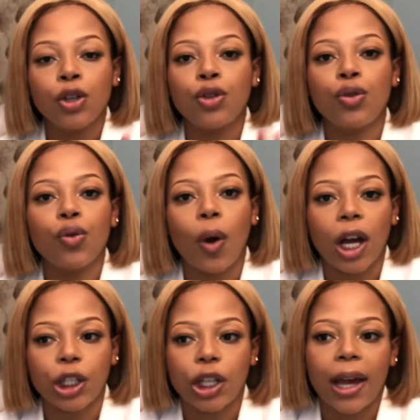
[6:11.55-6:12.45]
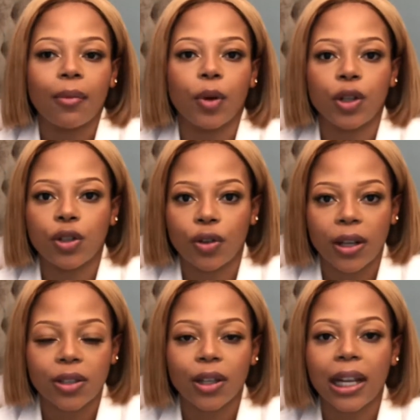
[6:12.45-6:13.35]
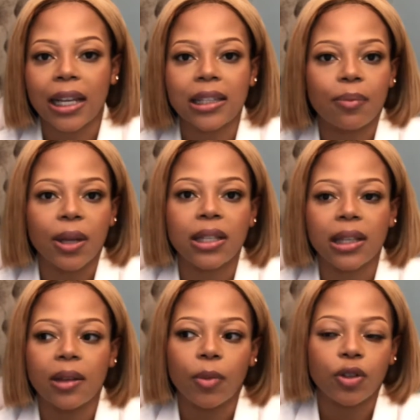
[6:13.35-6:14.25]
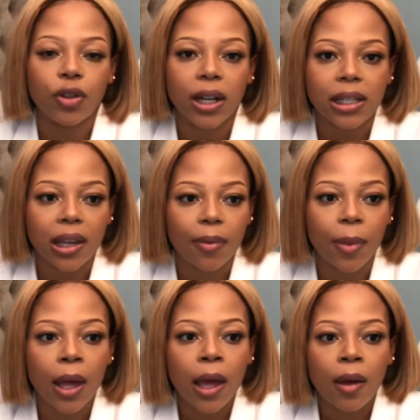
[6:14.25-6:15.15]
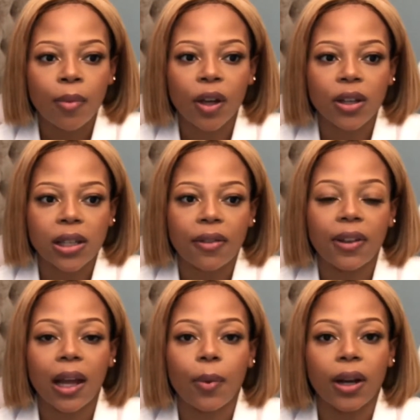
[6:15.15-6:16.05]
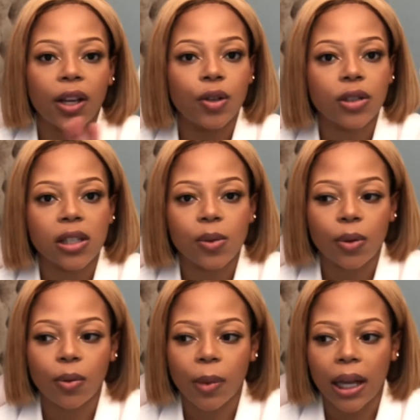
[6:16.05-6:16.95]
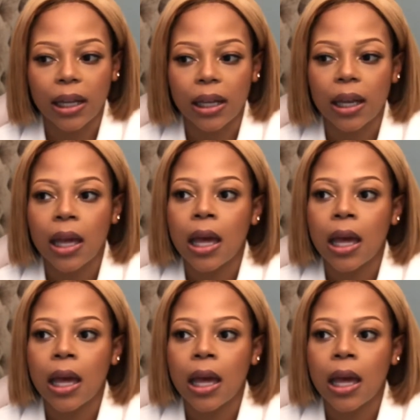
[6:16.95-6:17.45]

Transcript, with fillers: to wash and moisturize to cleanse and basically moisturize him because I feel like when I use this with Kumkani